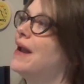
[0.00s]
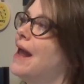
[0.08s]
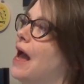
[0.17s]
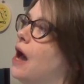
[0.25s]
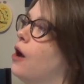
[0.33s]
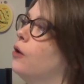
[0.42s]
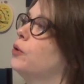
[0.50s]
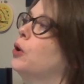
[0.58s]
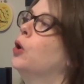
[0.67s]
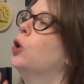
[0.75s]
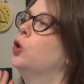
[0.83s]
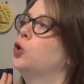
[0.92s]
now
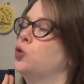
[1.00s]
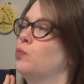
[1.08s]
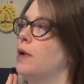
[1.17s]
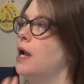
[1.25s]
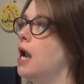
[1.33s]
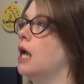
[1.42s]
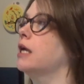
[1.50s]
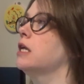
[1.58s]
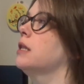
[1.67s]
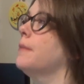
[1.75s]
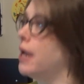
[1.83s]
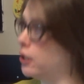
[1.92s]
to plug in
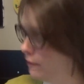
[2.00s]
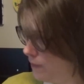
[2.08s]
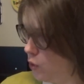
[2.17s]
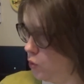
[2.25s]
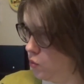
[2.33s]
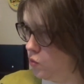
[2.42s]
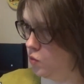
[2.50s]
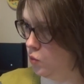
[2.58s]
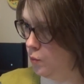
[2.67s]
the microphone.